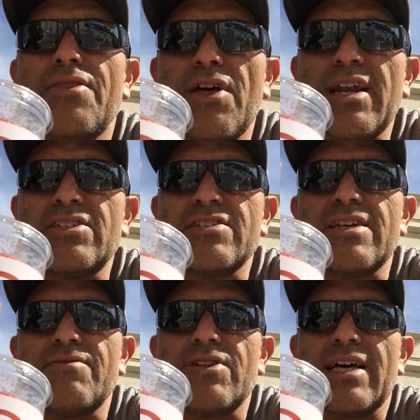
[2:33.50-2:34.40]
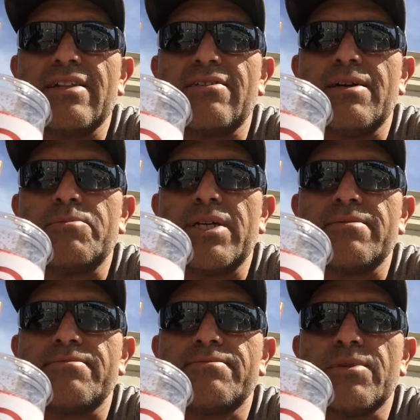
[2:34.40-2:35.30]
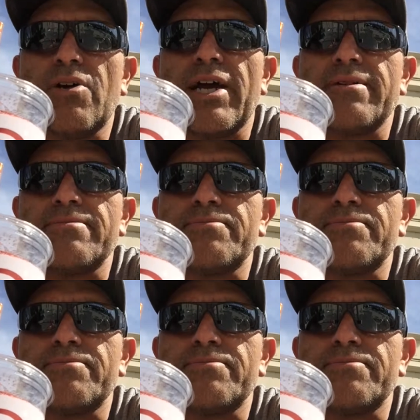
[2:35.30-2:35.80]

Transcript: thought I'd just give you that little update. All right.